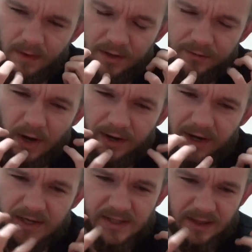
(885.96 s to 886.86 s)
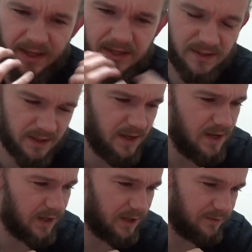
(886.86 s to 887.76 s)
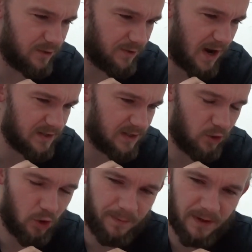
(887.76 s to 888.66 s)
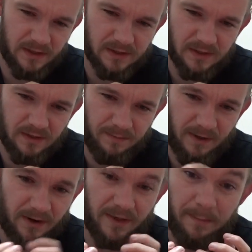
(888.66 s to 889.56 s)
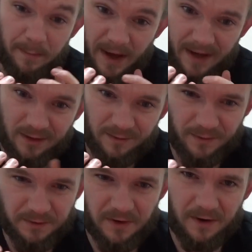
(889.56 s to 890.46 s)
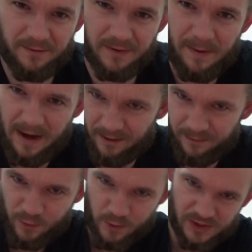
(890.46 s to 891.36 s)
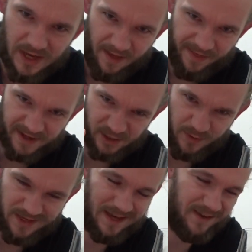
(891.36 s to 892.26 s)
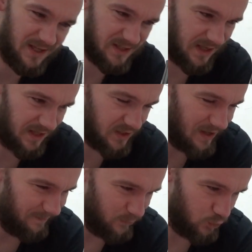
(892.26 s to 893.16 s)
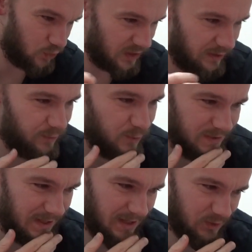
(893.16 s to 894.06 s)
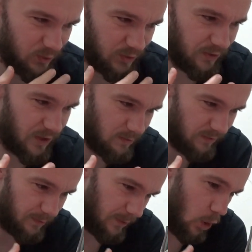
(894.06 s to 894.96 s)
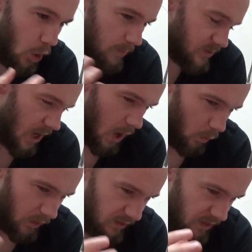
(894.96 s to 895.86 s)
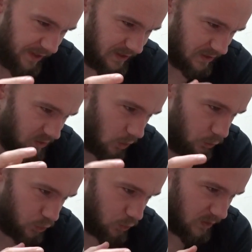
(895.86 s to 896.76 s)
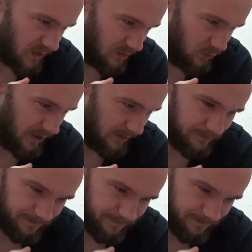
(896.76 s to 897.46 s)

you've got a nice lighter kind of grassy hoppiness to the beer and then behind the front curve of the palate of course that's where you get these nice juicy fruity esters that are coming from the hops one of the things that's also worth noting